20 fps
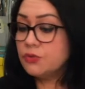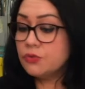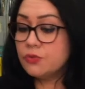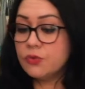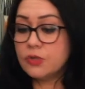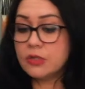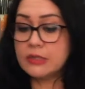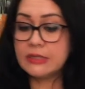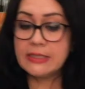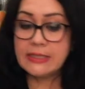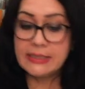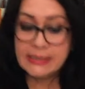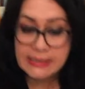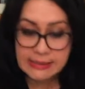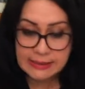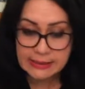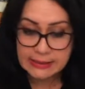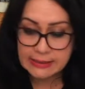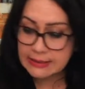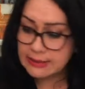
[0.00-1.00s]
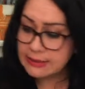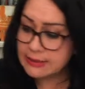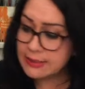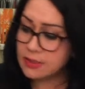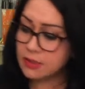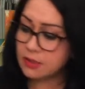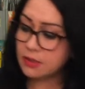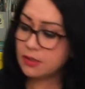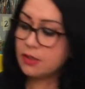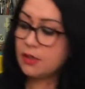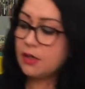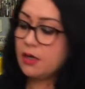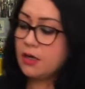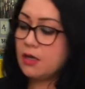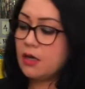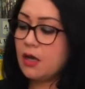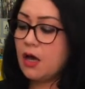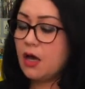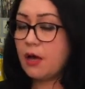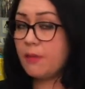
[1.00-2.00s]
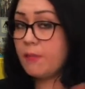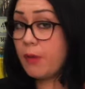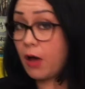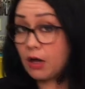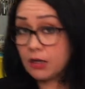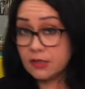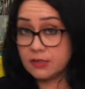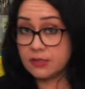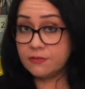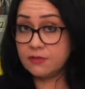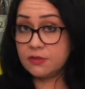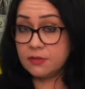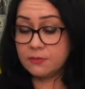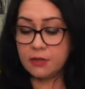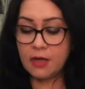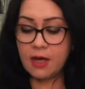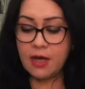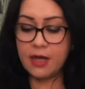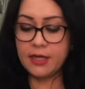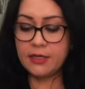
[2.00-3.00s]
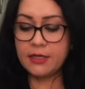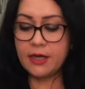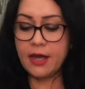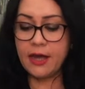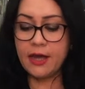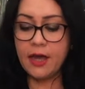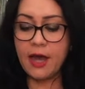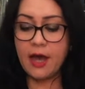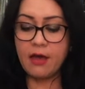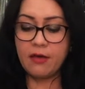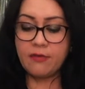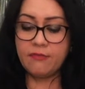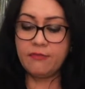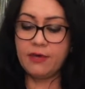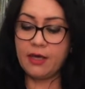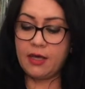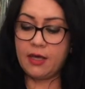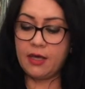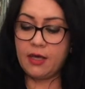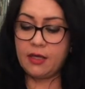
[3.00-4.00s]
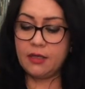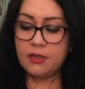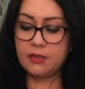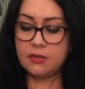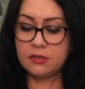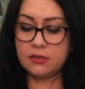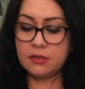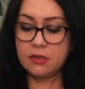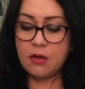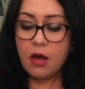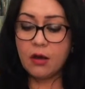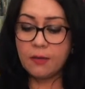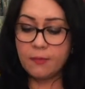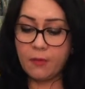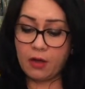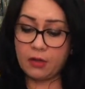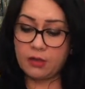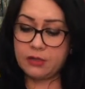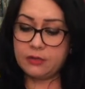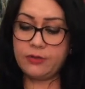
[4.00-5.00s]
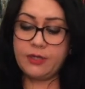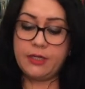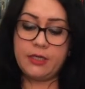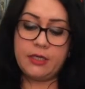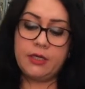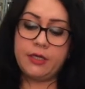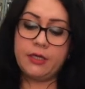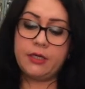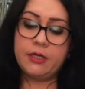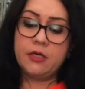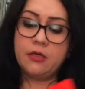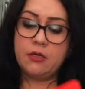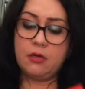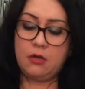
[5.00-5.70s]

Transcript: You will need a box of some kind. I have a cigar box right here.